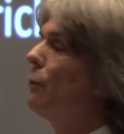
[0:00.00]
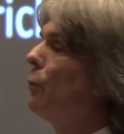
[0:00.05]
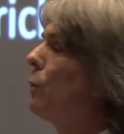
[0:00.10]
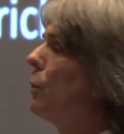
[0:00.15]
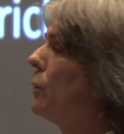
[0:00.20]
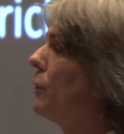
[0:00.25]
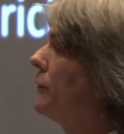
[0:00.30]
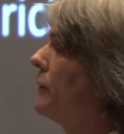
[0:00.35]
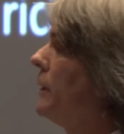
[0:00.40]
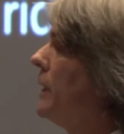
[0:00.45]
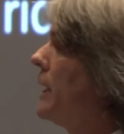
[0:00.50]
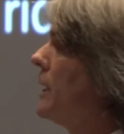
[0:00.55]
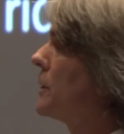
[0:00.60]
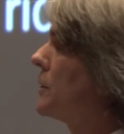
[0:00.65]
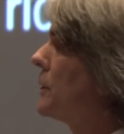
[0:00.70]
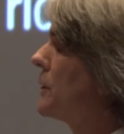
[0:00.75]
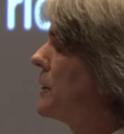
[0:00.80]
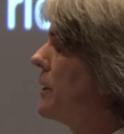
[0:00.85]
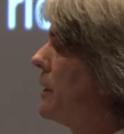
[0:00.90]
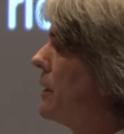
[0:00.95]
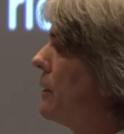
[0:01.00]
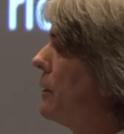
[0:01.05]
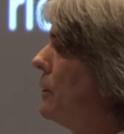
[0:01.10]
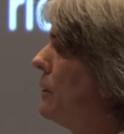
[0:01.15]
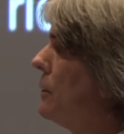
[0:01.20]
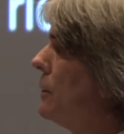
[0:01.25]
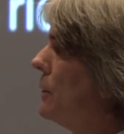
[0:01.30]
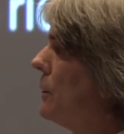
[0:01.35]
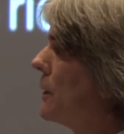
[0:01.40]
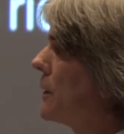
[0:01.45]
World Financial Center
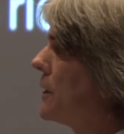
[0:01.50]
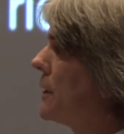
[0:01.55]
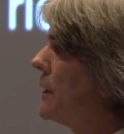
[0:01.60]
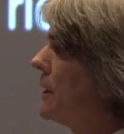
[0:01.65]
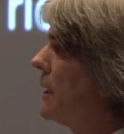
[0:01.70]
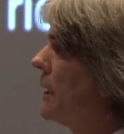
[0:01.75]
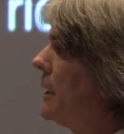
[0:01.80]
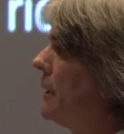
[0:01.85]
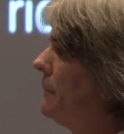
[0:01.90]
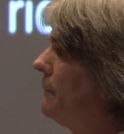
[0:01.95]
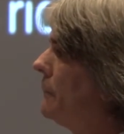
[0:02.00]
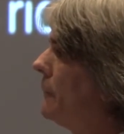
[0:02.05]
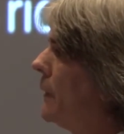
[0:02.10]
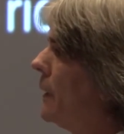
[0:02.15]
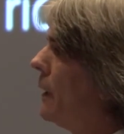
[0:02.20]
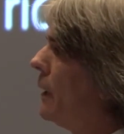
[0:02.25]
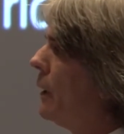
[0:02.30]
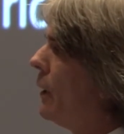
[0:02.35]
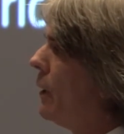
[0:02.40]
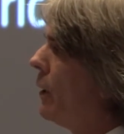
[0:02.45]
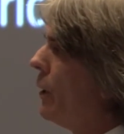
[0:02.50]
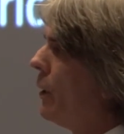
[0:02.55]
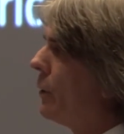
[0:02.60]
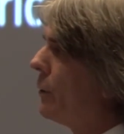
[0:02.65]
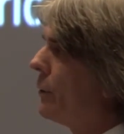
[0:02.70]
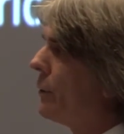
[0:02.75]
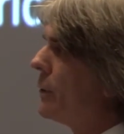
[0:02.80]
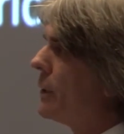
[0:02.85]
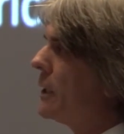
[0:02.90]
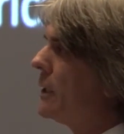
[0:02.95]
in New York City.
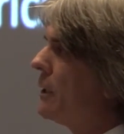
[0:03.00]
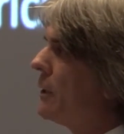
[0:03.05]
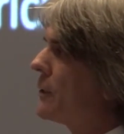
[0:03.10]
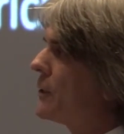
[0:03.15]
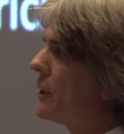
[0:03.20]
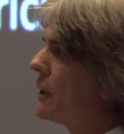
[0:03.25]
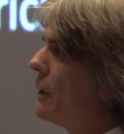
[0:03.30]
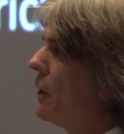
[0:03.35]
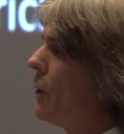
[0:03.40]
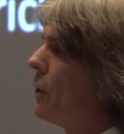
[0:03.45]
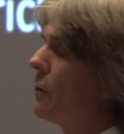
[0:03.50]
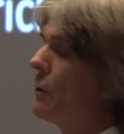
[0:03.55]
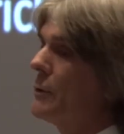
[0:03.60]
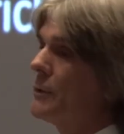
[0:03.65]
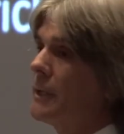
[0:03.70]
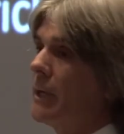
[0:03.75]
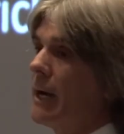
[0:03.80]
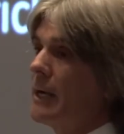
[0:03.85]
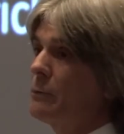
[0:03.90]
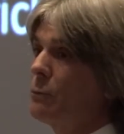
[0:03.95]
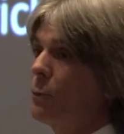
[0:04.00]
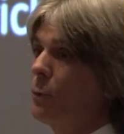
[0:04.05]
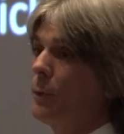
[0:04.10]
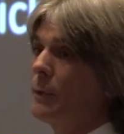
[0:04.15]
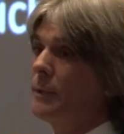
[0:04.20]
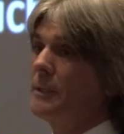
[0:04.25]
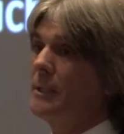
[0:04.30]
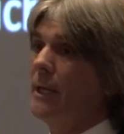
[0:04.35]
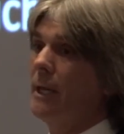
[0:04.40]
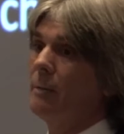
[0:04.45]
30 years ago, those guys were
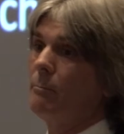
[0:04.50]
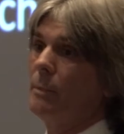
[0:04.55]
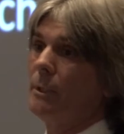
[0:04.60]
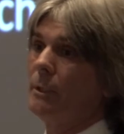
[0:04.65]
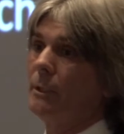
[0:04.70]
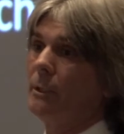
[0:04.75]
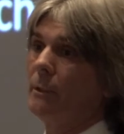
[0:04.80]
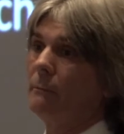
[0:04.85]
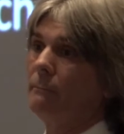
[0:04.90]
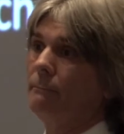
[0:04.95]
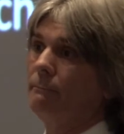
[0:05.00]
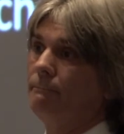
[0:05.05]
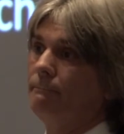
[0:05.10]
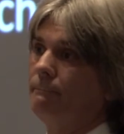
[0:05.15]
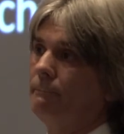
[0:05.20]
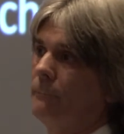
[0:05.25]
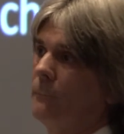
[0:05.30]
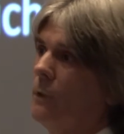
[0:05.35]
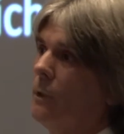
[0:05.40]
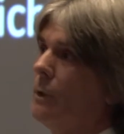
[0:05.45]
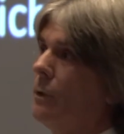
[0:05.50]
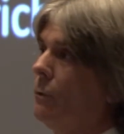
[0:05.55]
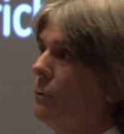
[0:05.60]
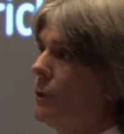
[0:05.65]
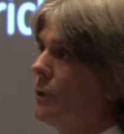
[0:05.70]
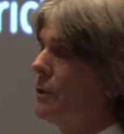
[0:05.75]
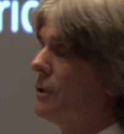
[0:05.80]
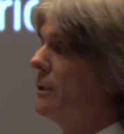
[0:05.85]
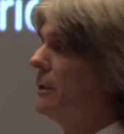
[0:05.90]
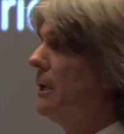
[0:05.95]
worth $10 billion,
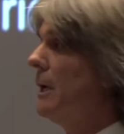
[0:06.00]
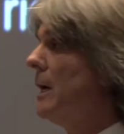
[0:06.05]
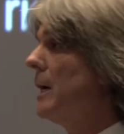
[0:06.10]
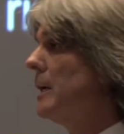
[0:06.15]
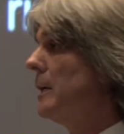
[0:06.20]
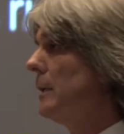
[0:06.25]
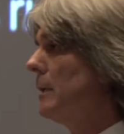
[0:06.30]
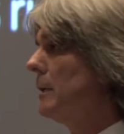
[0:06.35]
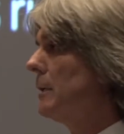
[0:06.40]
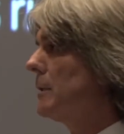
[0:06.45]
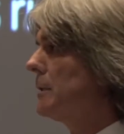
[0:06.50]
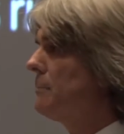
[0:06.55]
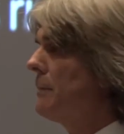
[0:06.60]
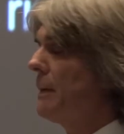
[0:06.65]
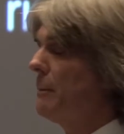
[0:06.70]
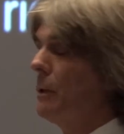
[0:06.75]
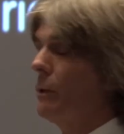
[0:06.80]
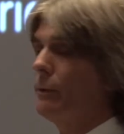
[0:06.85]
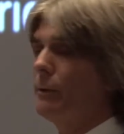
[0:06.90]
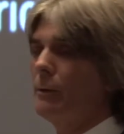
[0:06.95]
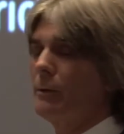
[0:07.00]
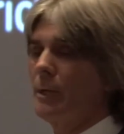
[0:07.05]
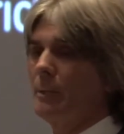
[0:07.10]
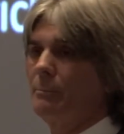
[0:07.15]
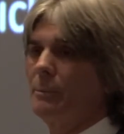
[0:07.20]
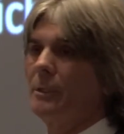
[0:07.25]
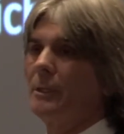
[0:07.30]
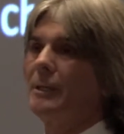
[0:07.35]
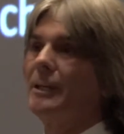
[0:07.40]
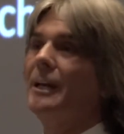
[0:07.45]
which today, is maybe
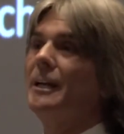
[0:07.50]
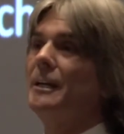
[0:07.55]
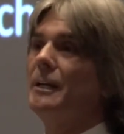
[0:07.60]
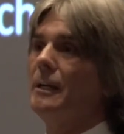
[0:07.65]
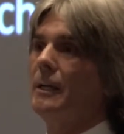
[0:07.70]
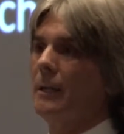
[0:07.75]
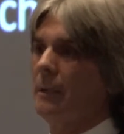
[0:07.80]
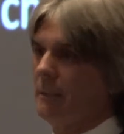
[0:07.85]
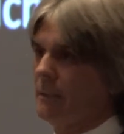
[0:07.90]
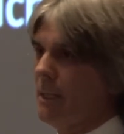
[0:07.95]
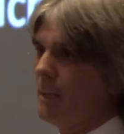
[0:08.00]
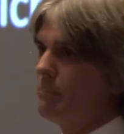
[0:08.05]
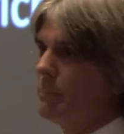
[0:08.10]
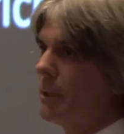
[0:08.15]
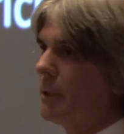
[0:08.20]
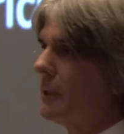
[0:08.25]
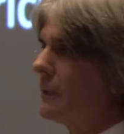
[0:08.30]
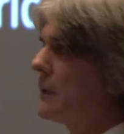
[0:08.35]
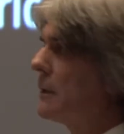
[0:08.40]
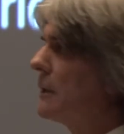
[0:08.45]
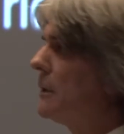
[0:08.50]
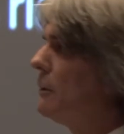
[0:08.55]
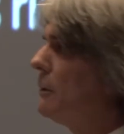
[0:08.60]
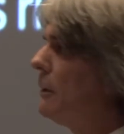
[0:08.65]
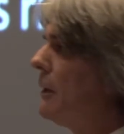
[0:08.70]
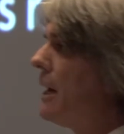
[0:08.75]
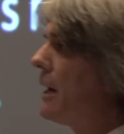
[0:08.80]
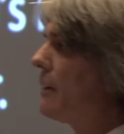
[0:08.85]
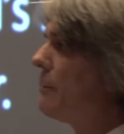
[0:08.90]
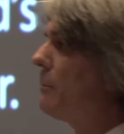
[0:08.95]
$30 billion. $10 billion, still a
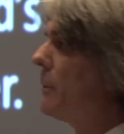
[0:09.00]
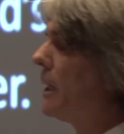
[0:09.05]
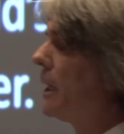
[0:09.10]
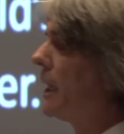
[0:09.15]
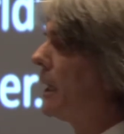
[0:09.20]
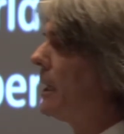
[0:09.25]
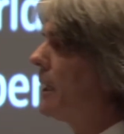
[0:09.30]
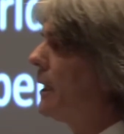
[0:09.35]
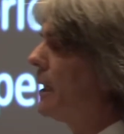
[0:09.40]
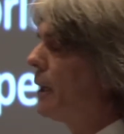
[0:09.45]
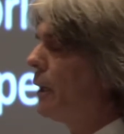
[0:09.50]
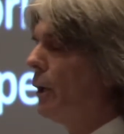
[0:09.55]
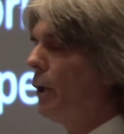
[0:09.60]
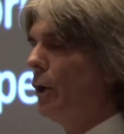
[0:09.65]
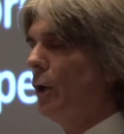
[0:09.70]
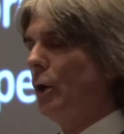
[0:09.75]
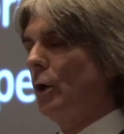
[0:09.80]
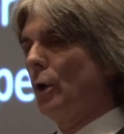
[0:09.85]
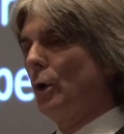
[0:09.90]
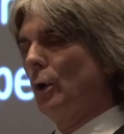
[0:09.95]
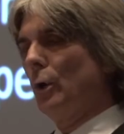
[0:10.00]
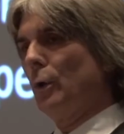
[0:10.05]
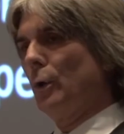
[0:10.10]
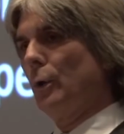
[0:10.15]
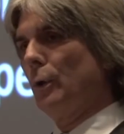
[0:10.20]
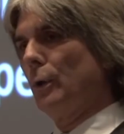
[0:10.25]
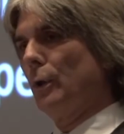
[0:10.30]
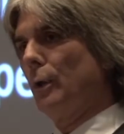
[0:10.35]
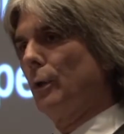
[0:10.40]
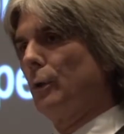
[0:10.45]
lot of money.
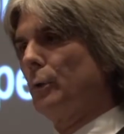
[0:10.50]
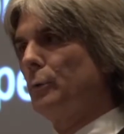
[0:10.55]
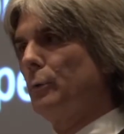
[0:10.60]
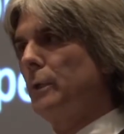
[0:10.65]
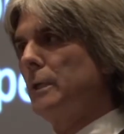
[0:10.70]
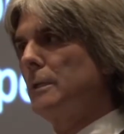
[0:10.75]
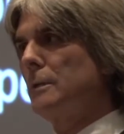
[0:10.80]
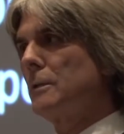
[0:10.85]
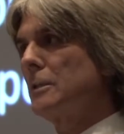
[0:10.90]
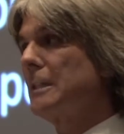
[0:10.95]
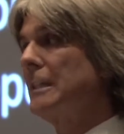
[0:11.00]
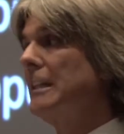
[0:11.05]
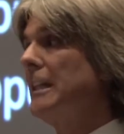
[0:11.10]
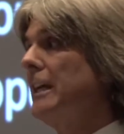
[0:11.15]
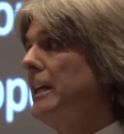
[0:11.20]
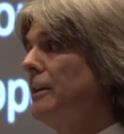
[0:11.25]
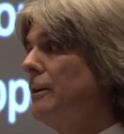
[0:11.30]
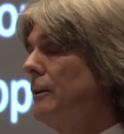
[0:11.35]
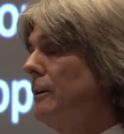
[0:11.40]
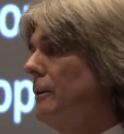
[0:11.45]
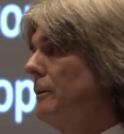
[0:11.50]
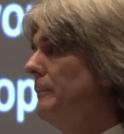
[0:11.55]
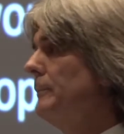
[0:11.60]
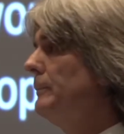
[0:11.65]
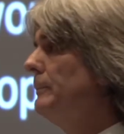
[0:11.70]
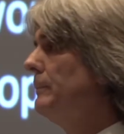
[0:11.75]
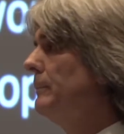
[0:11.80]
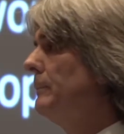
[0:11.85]
3 years later,